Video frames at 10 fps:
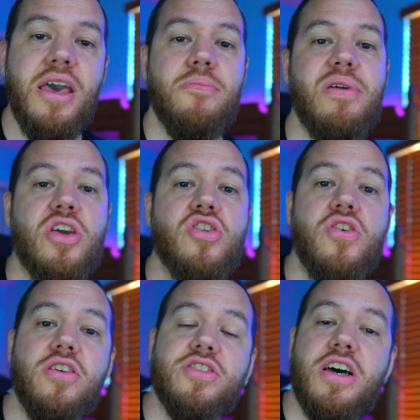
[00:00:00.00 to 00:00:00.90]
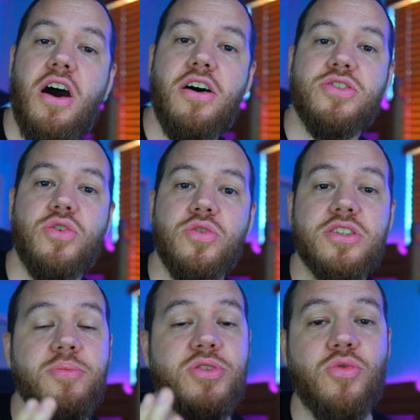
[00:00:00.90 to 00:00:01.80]
Make sure to also
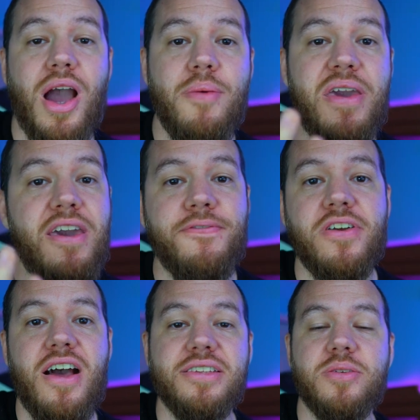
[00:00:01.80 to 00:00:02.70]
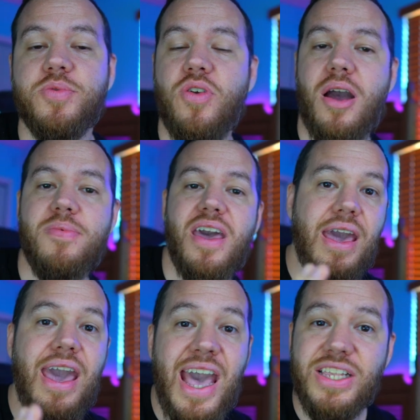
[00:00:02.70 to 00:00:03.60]
subscribe if you're not subscribed
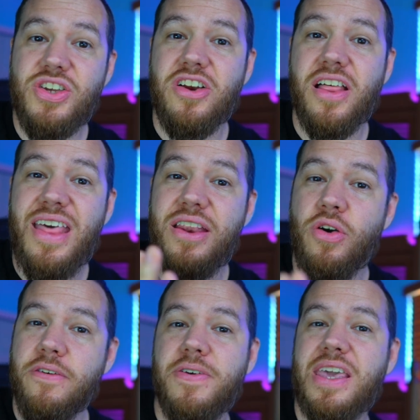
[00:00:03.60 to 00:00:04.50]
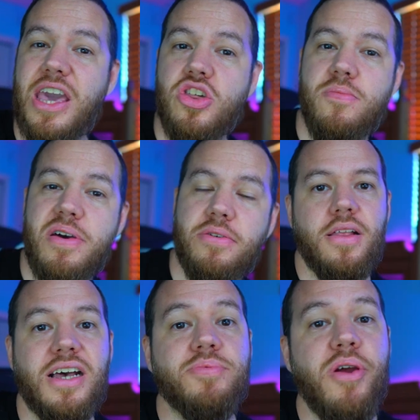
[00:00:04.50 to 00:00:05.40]
yet, and turn on that notification bell.
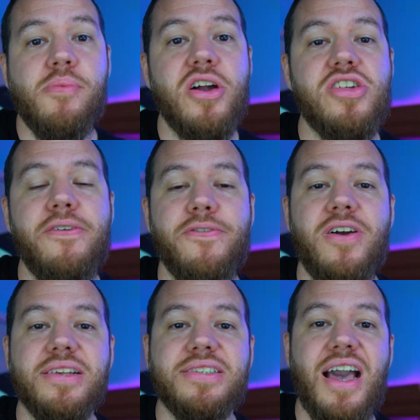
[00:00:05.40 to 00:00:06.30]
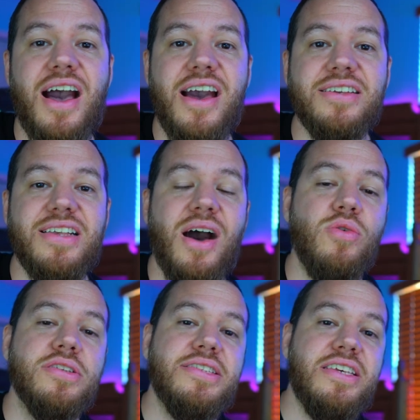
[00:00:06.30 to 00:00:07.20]
That's pretty much it for us, guys. I
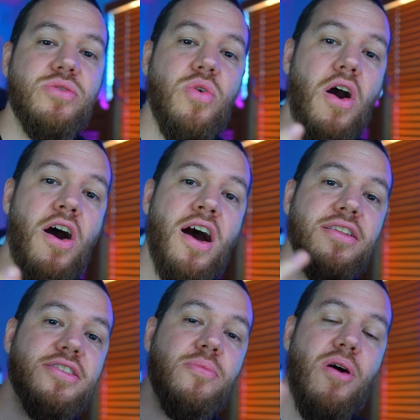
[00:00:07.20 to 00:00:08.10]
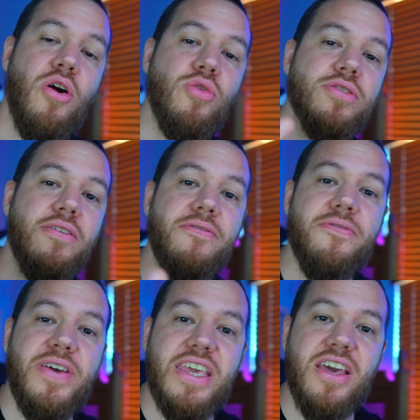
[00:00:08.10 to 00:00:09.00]
will see you on tomorrow's
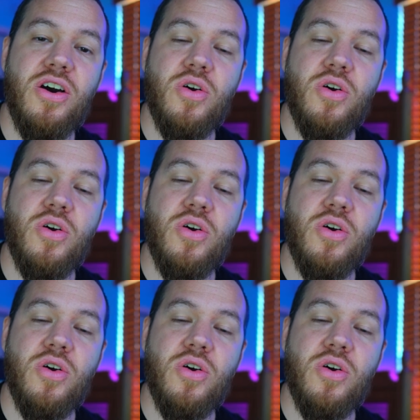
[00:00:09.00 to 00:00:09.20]
video.